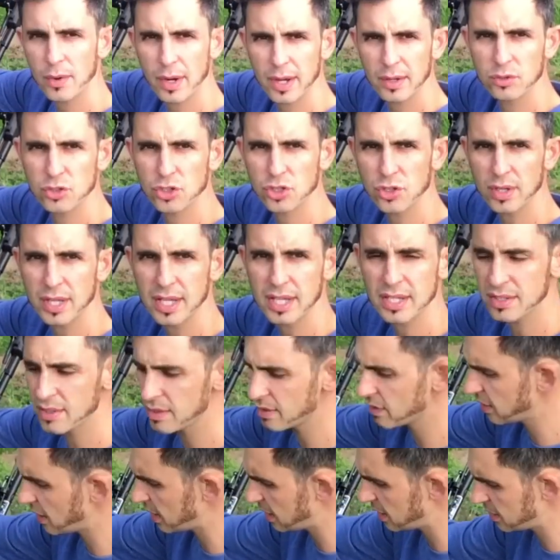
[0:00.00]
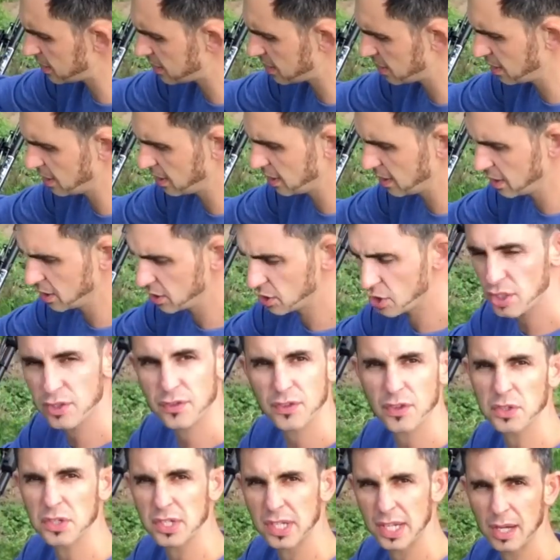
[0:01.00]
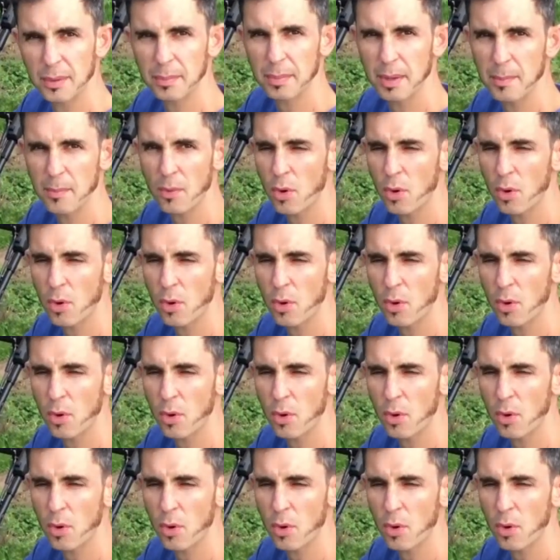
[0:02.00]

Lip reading: around trees and things just feels a little bit